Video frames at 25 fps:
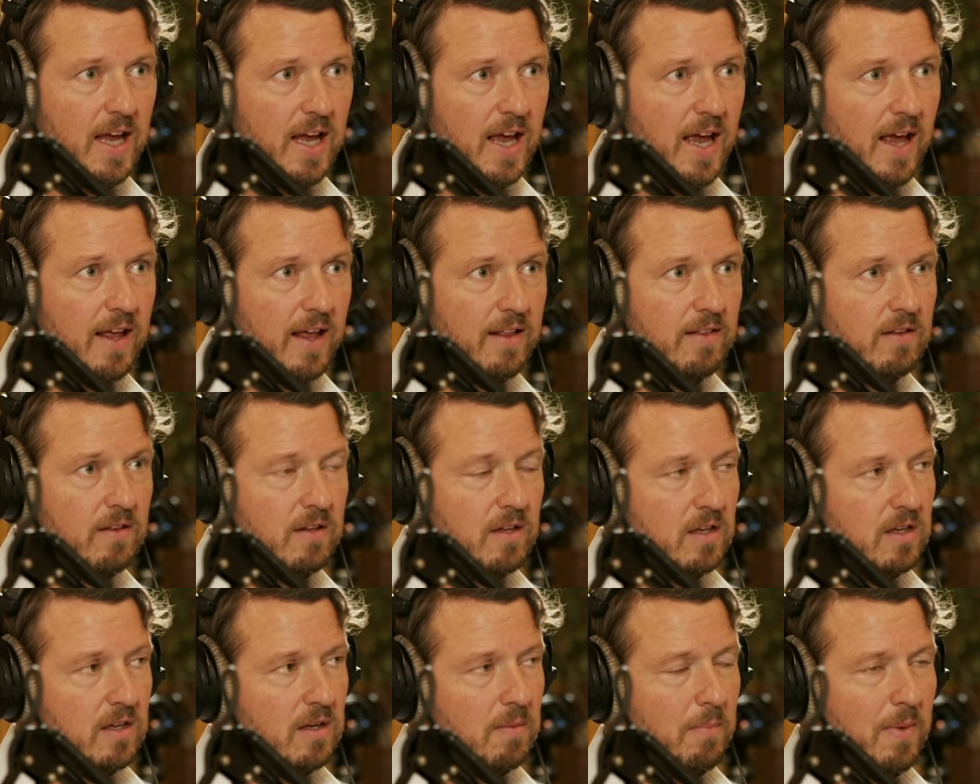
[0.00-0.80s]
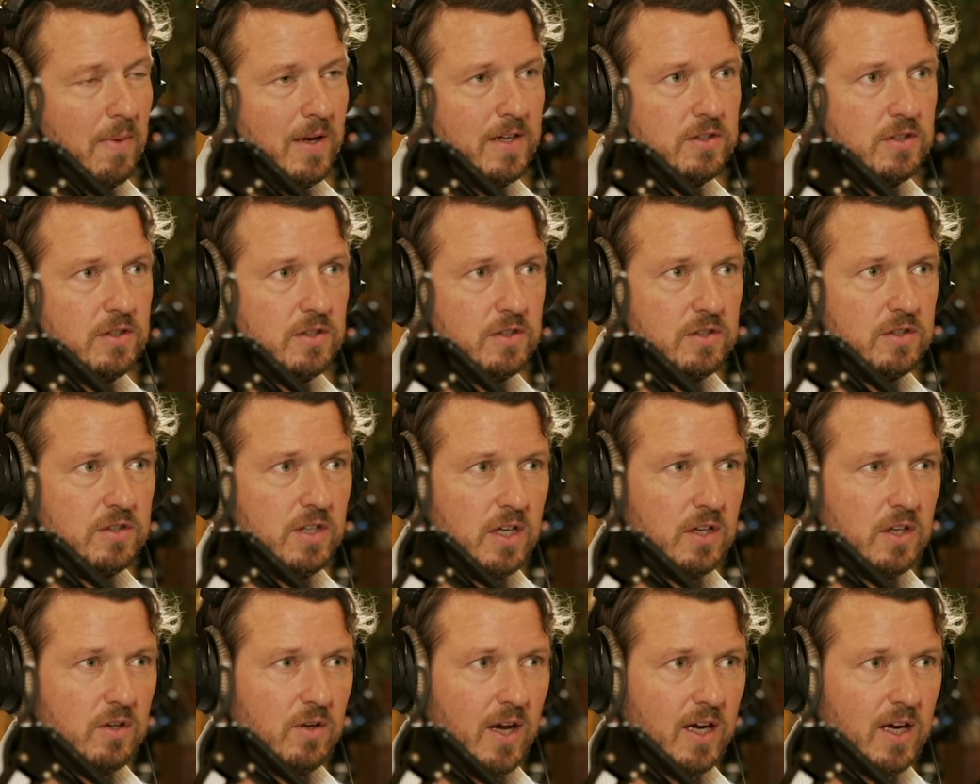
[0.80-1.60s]
and the message
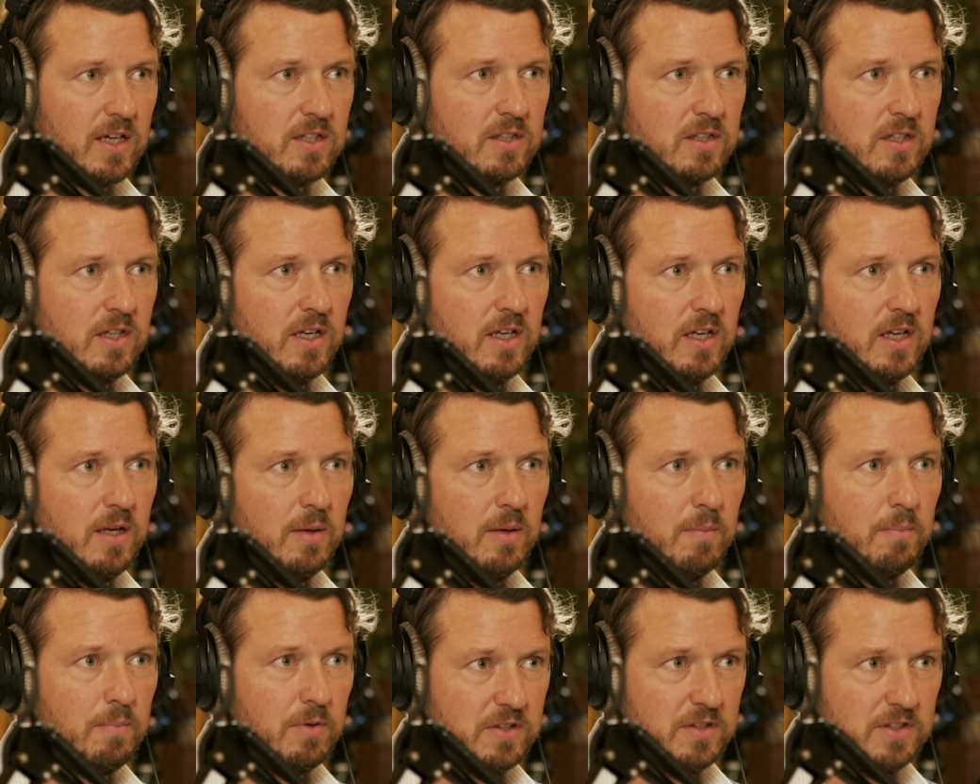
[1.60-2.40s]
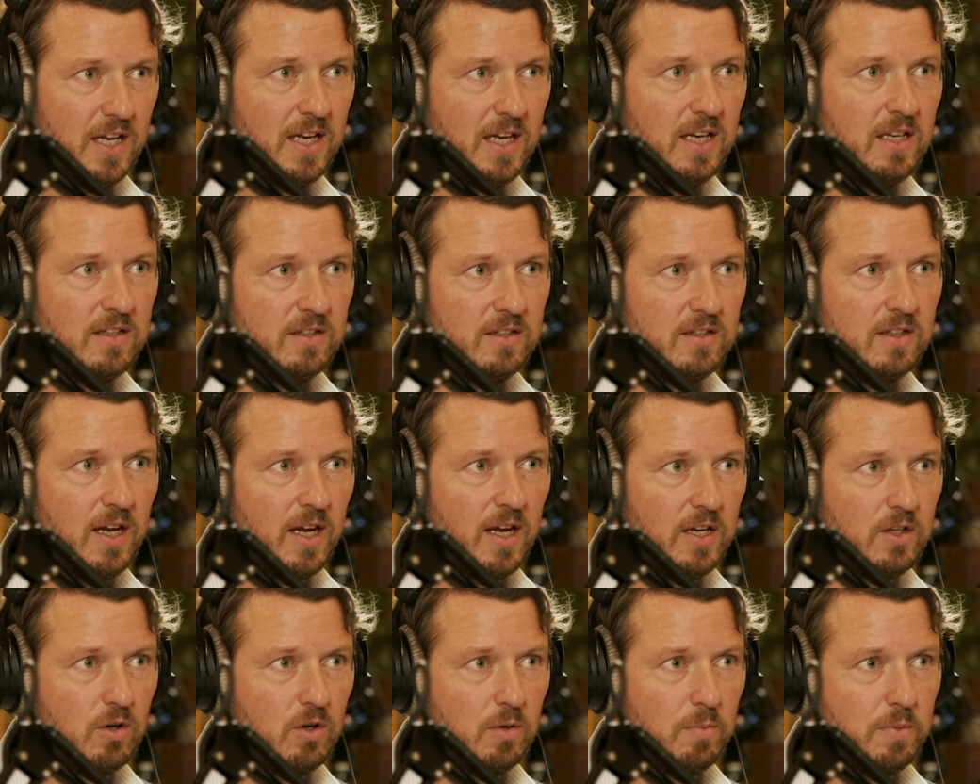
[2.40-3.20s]
that you actually present
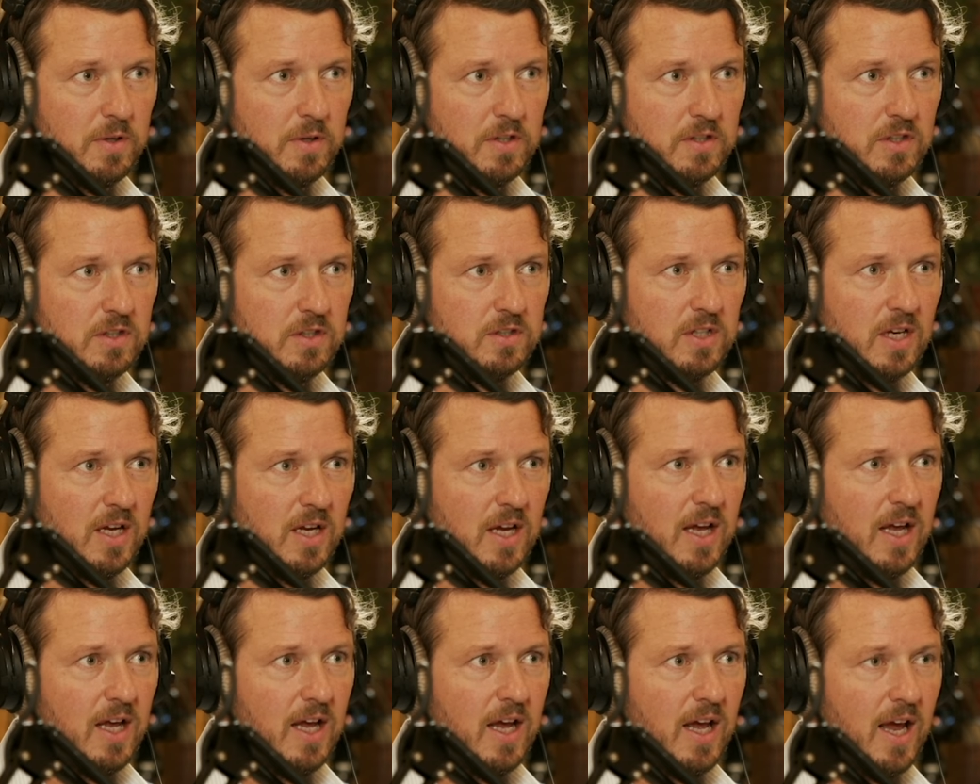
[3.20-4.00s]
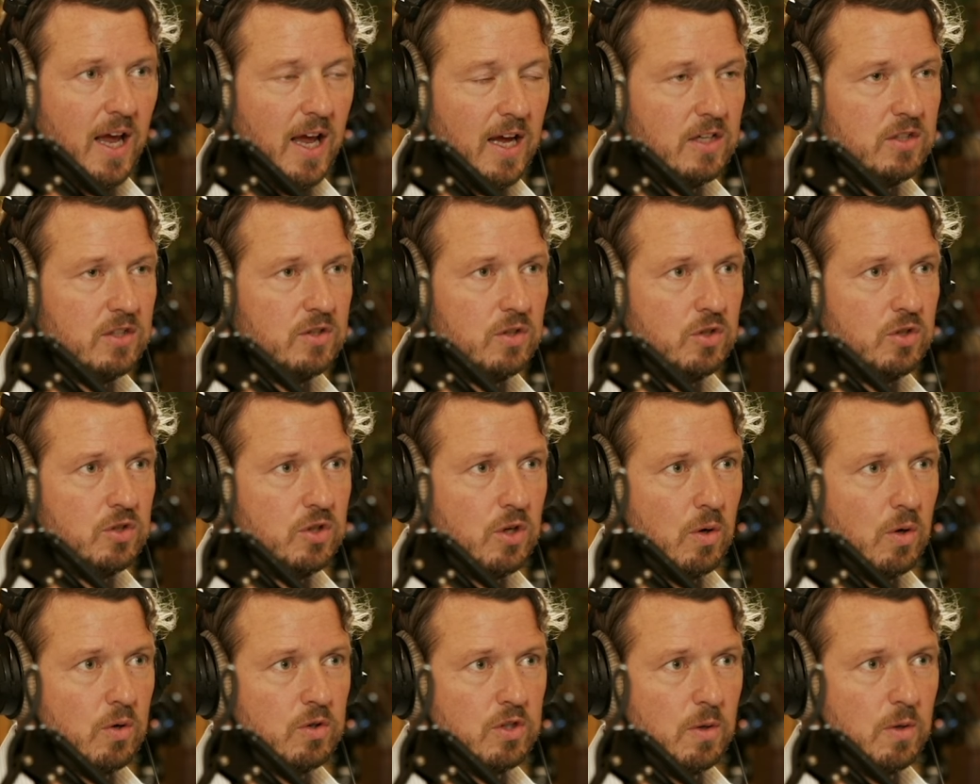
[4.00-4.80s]
at your pitches has to
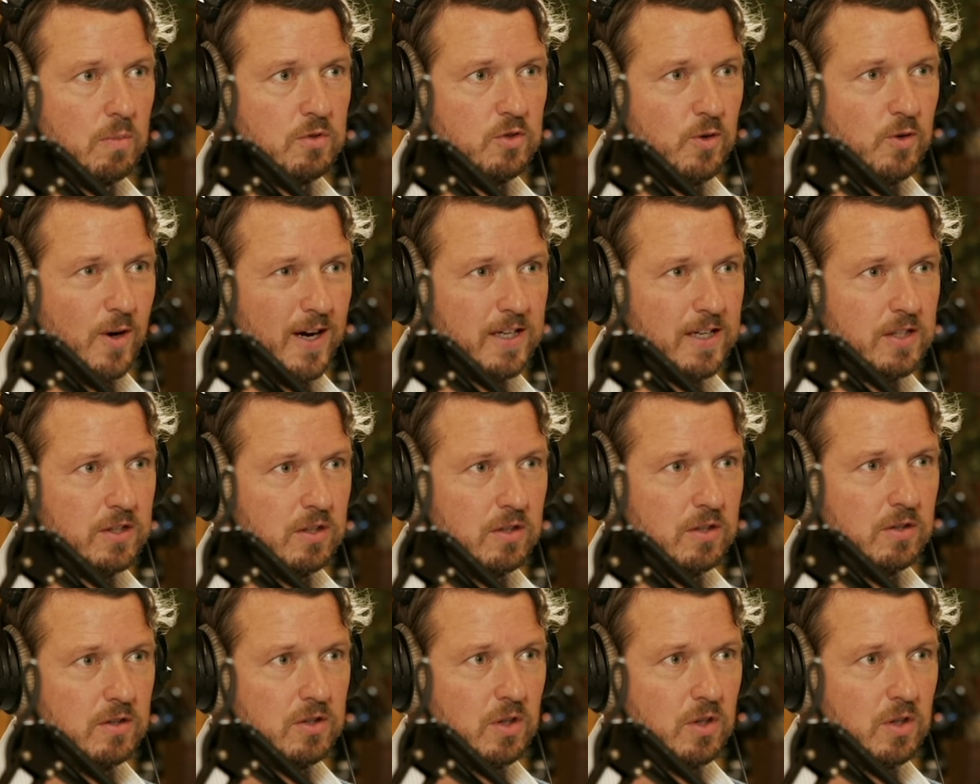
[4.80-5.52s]
show some traction.